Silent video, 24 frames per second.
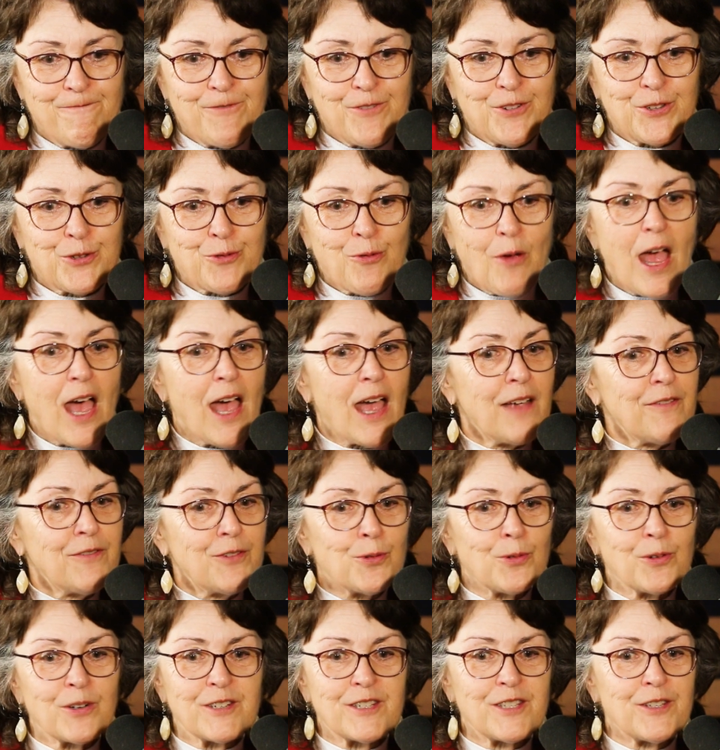strive
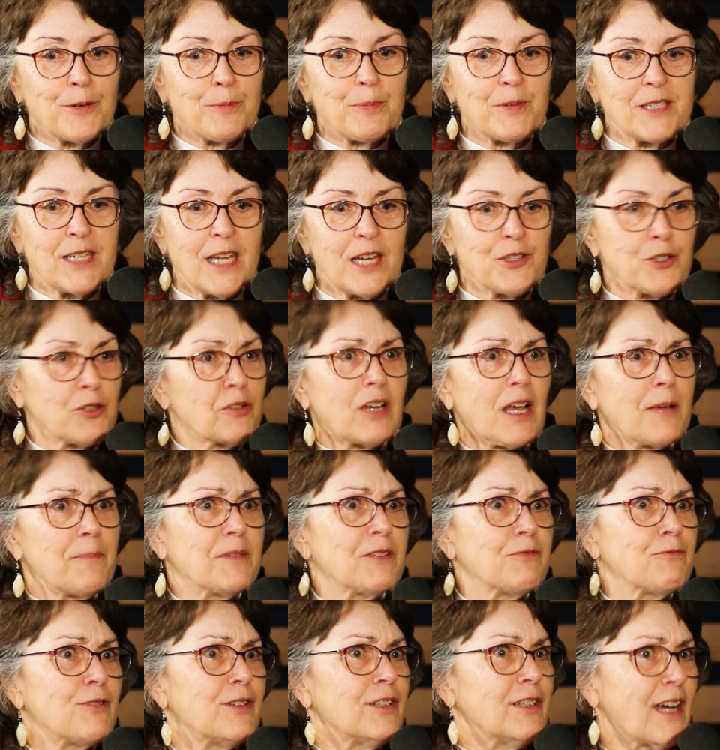towards their potential, come
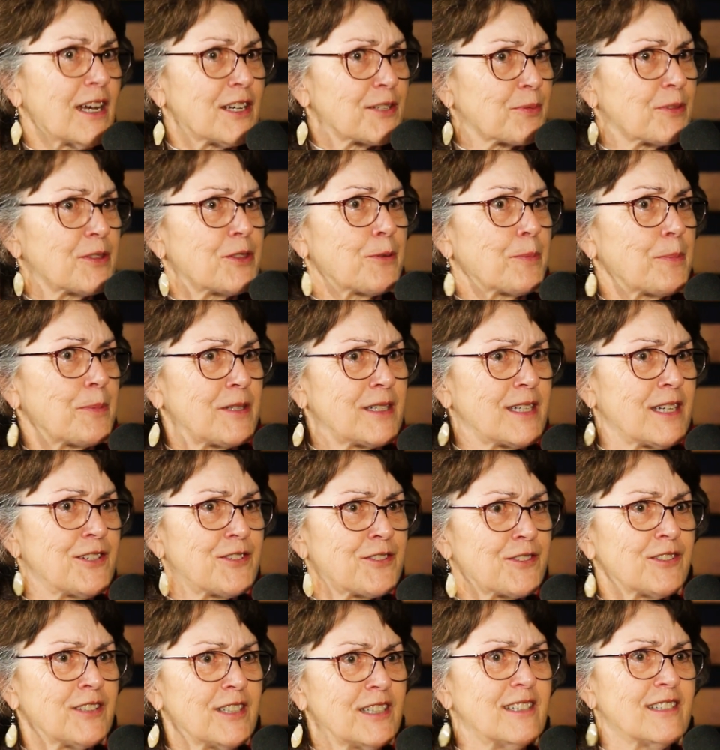to realize what their
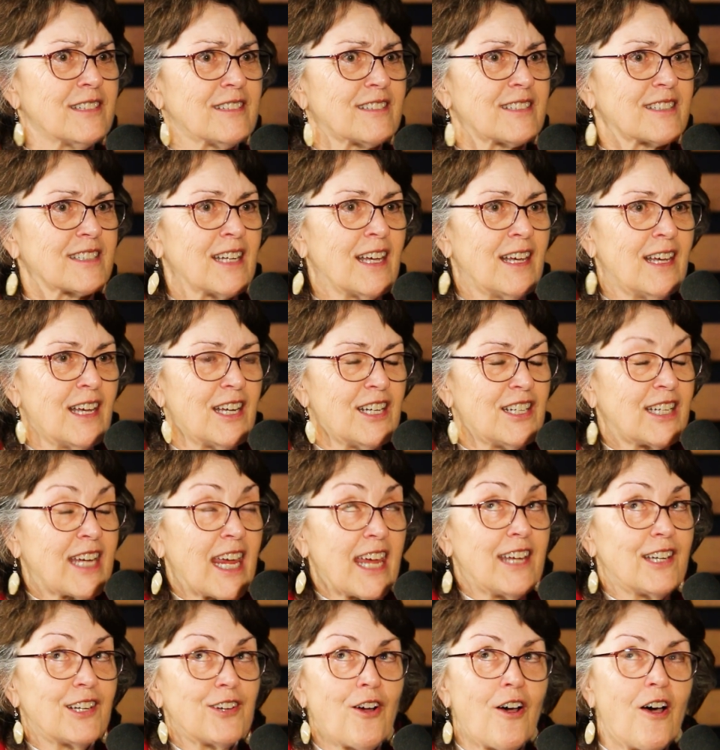potential is,
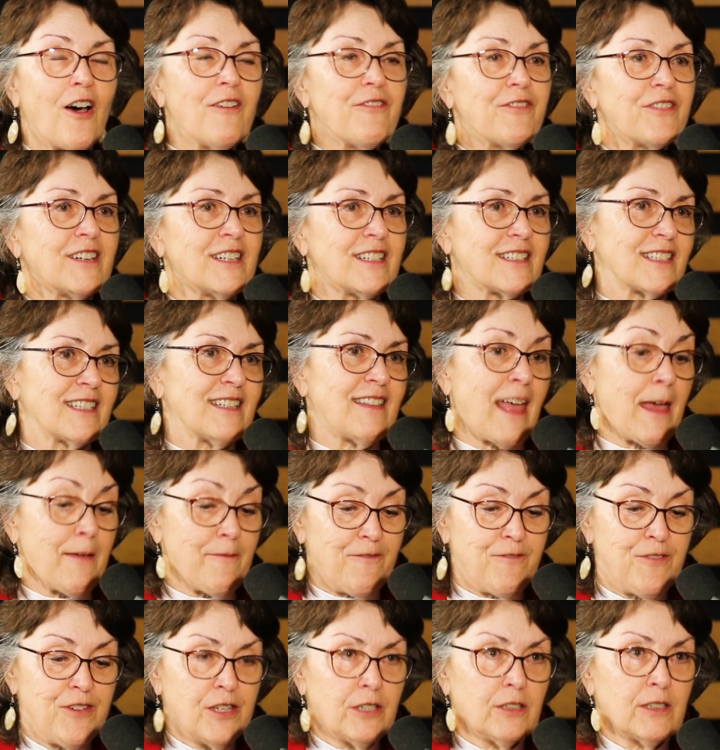gain confidence in that,
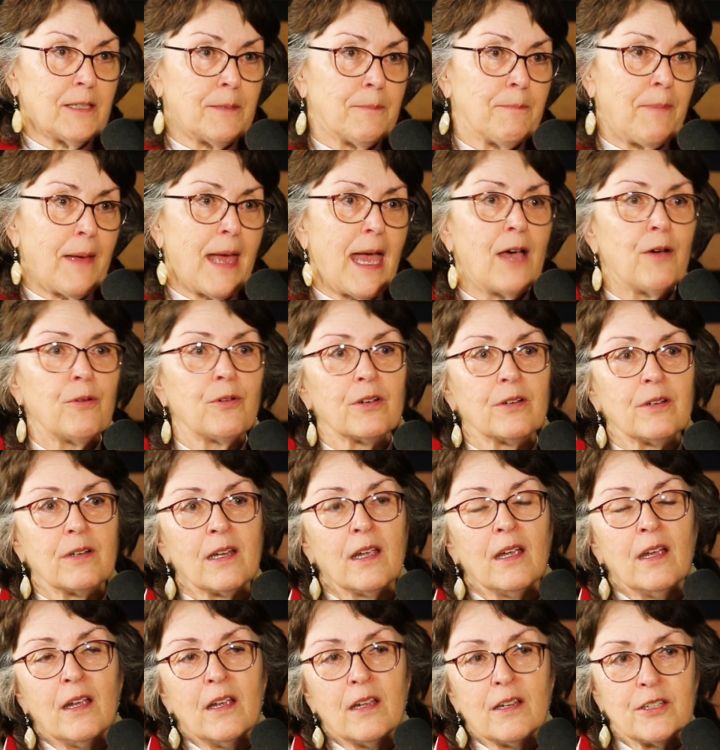feel empowered
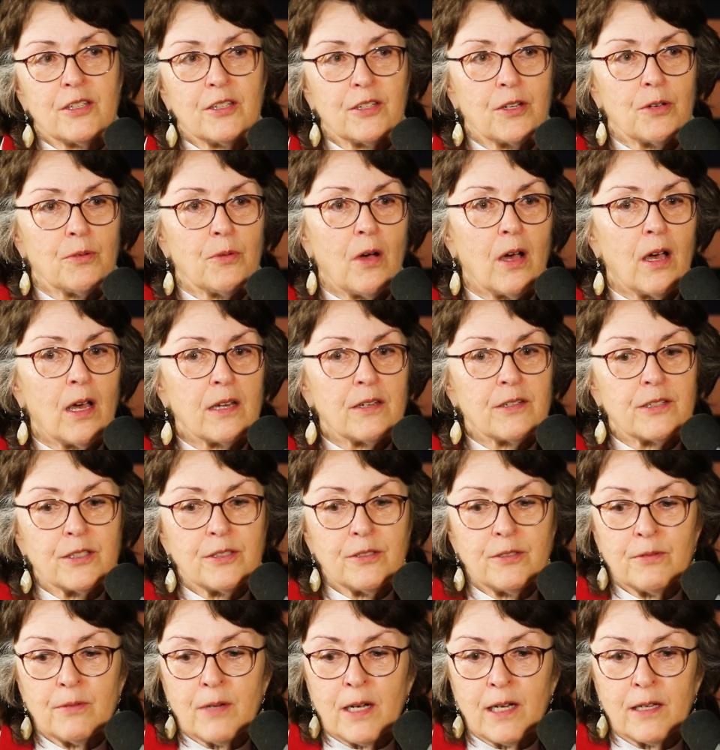to go on
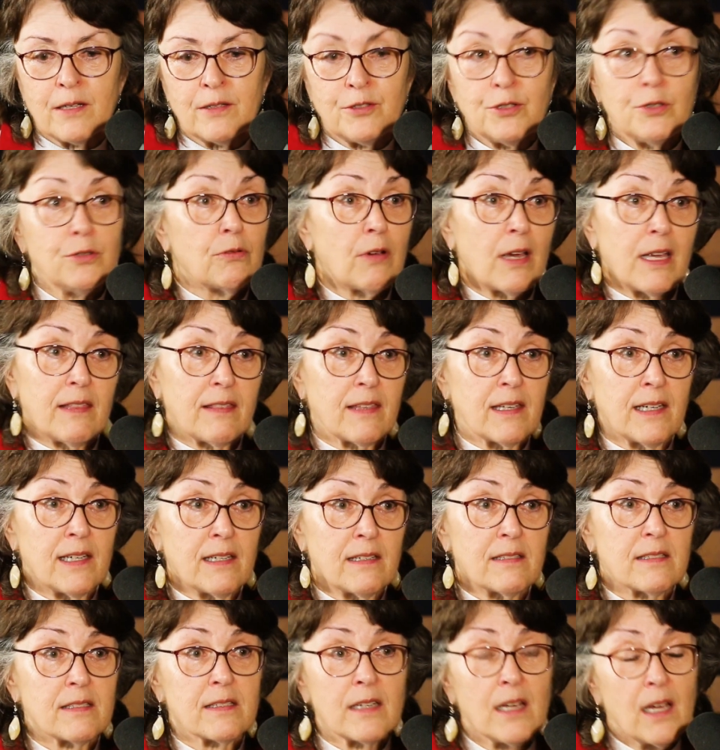to do great
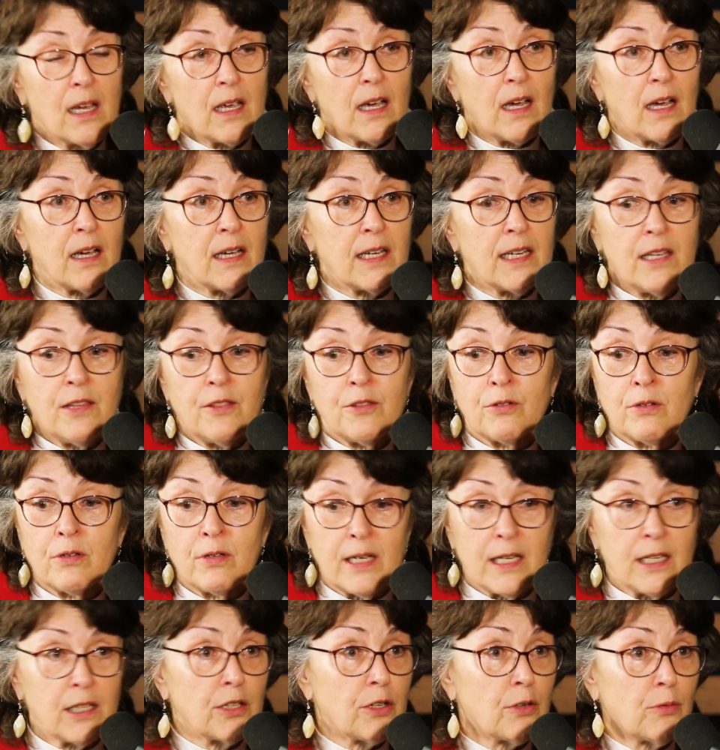things, either
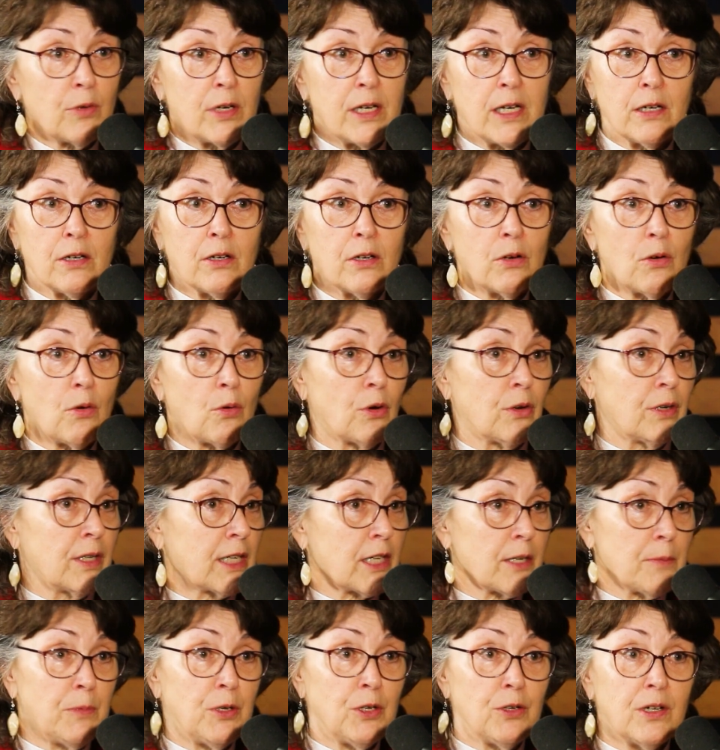in career or in
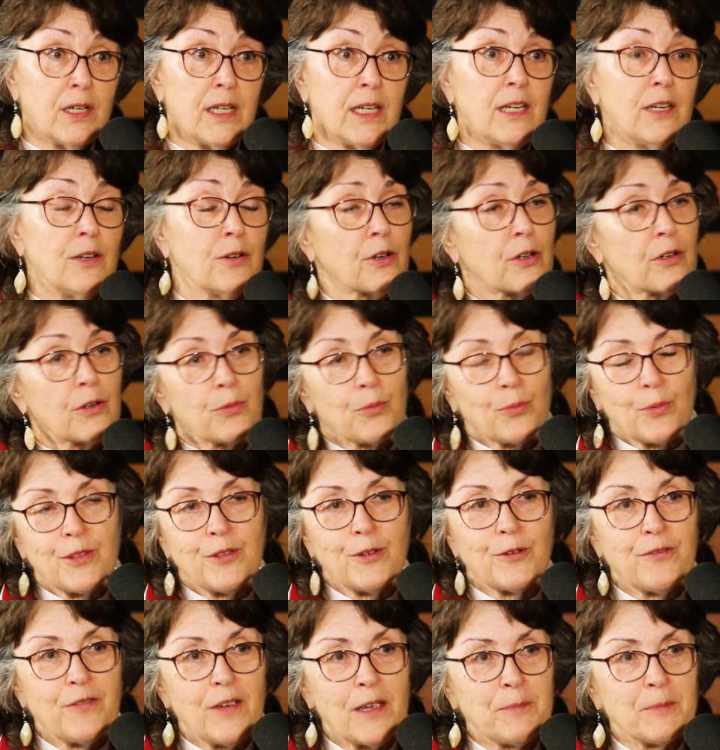community or with
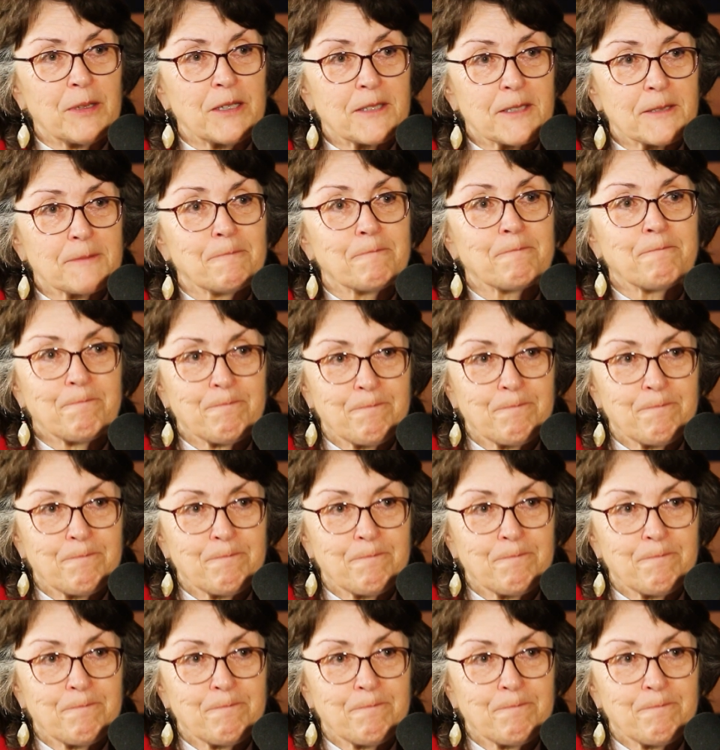their families.